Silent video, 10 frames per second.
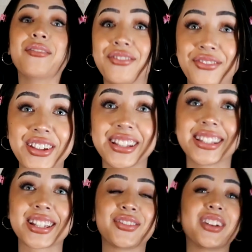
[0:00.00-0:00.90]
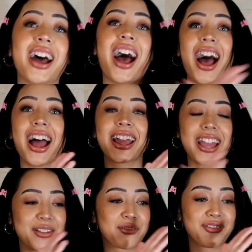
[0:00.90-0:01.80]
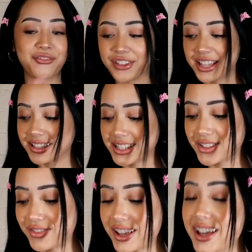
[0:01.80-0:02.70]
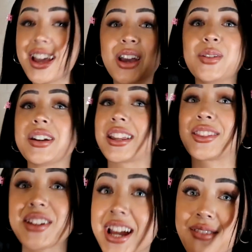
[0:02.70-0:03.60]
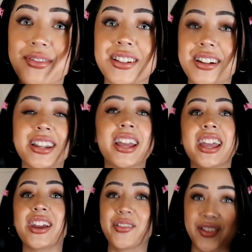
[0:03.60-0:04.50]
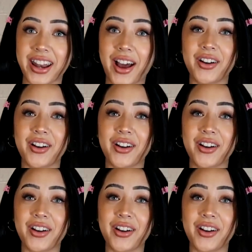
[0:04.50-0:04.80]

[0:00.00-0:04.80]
I'm feeling this fit. I am feeling this fit. We got three items done in one